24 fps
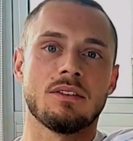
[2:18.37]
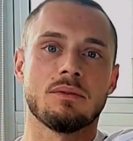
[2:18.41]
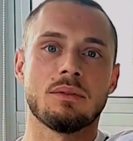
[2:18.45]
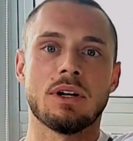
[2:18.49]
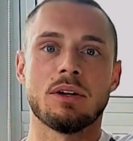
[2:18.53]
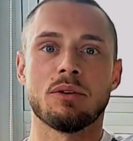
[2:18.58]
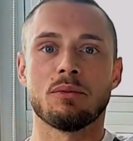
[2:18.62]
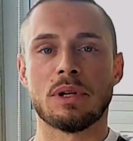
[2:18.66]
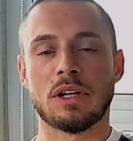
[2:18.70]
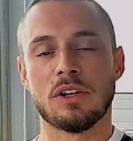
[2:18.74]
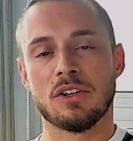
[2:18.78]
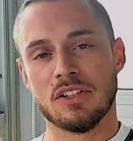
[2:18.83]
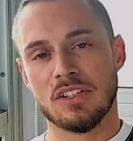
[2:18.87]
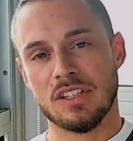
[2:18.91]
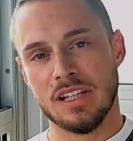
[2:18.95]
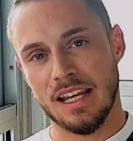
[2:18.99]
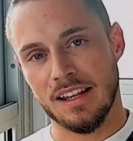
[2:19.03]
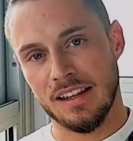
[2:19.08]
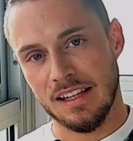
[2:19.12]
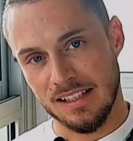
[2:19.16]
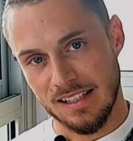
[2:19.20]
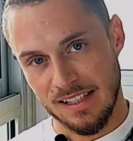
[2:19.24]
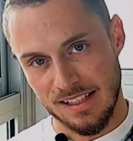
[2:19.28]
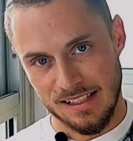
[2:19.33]
well, we could
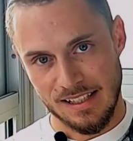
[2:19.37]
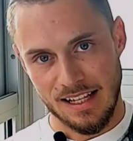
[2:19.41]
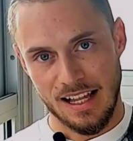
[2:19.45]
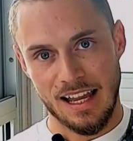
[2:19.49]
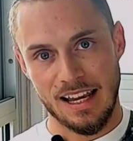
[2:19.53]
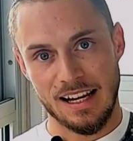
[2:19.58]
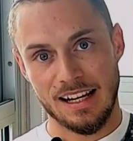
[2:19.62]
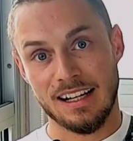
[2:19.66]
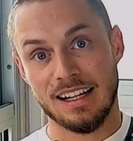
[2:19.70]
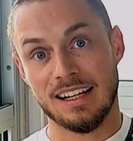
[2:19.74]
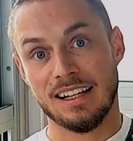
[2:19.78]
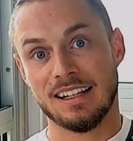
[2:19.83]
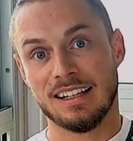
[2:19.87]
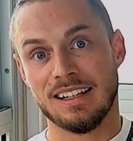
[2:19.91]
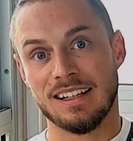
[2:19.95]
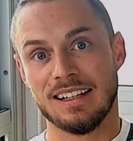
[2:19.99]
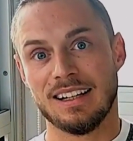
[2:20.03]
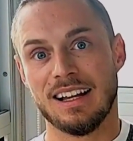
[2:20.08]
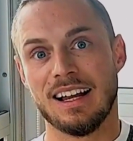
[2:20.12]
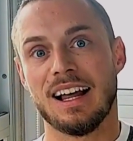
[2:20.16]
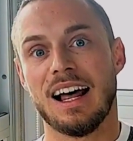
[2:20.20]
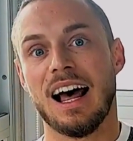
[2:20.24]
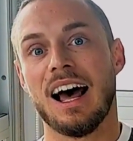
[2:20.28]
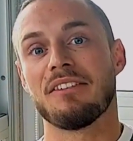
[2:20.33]
say this is like
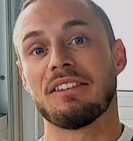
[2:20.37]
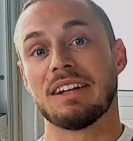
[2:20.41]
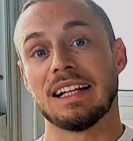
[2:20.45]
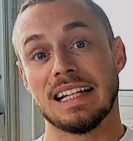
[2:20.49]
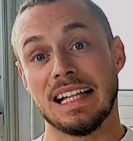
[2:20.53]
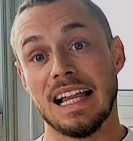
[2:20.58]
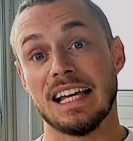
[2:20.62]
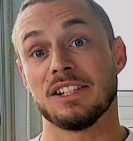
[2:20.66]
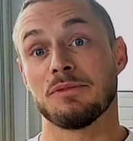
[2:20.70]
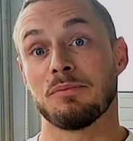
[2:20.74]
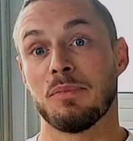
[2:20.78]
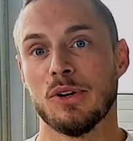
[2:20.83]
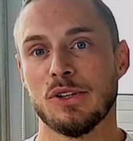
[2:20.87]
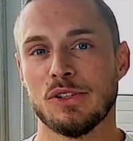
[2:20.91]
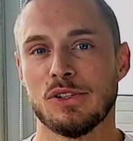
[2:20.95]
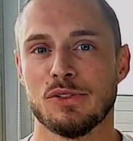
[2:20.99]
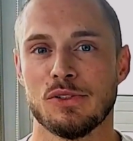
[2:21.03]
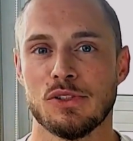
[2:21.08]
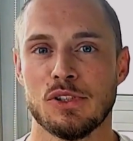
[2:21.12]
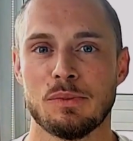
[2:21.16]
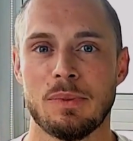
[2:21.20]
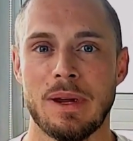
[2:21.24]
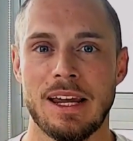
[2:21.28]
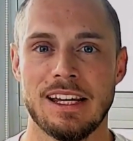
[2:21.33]
having less
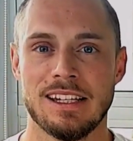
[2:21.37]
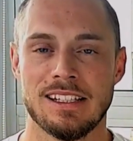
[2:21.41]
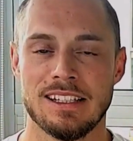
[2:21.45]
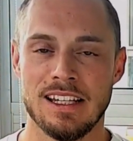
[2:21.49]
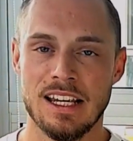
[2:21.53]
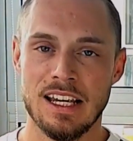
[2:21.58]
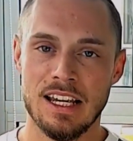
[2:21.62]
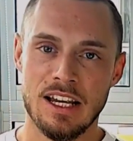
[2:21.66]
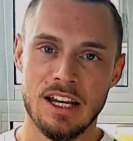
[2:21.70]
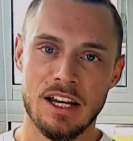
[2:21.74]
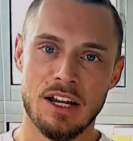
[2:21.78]
personal space.